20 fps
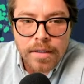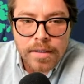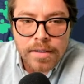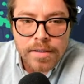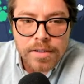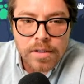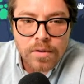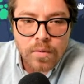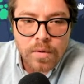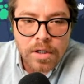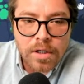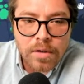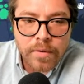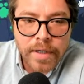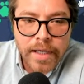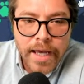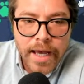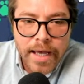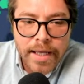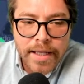So where are
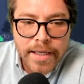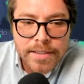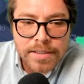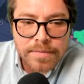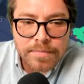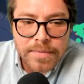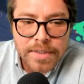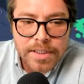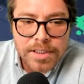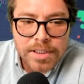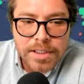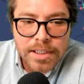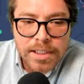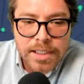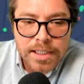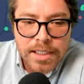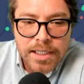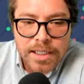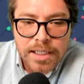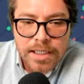we at? That's
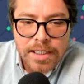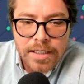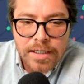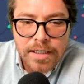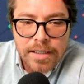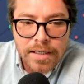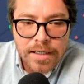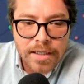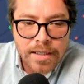Michigan,